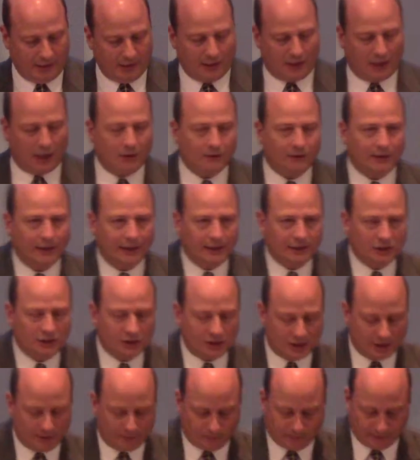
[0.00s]
Our
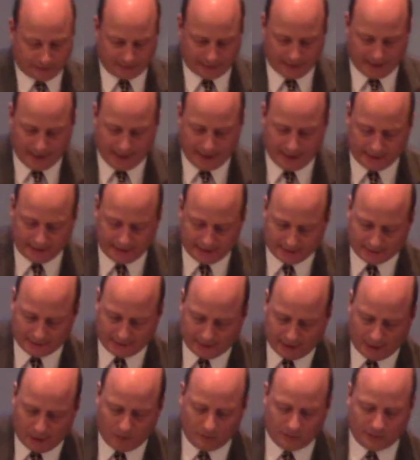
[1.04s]
relationship with God is
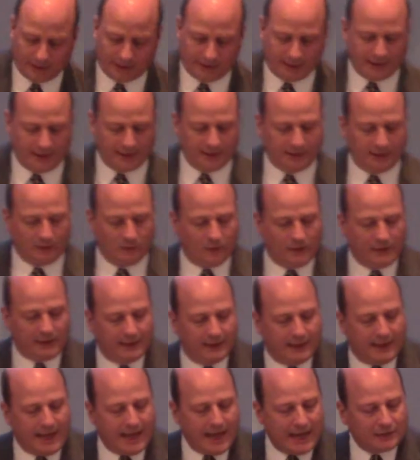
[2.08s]
the only thing that we
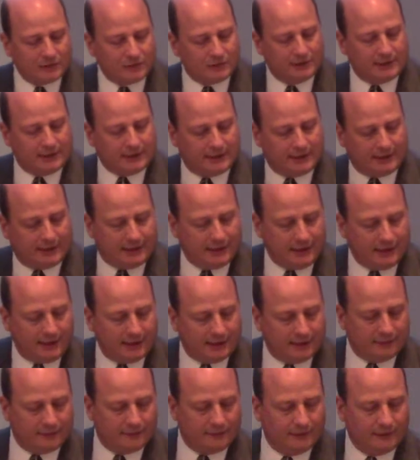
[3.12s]
can actually
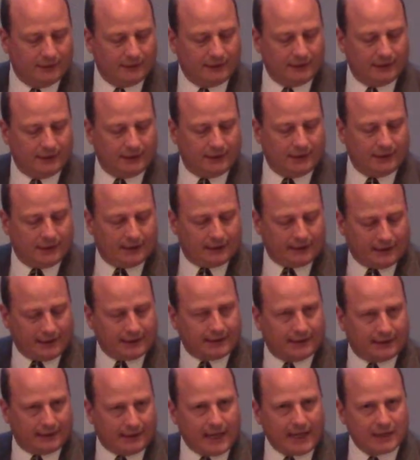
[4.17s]
give,
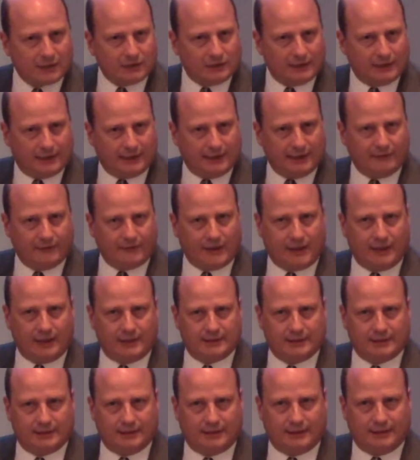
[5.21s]
that can actually give
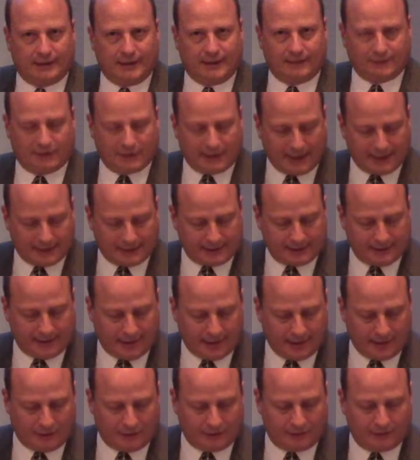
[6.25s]
us everlasting
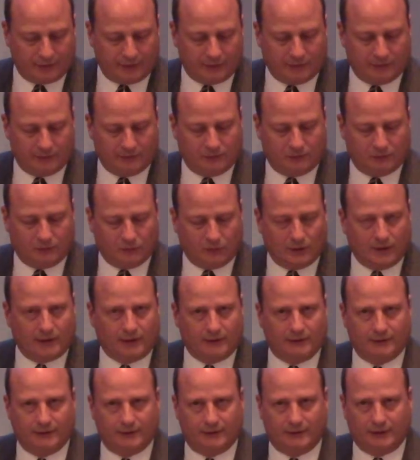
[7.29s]
health,
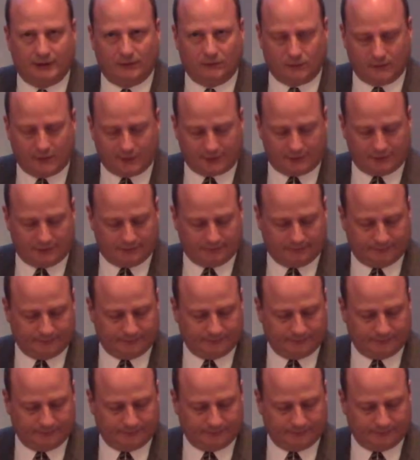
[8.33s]
wealth, and wisdom.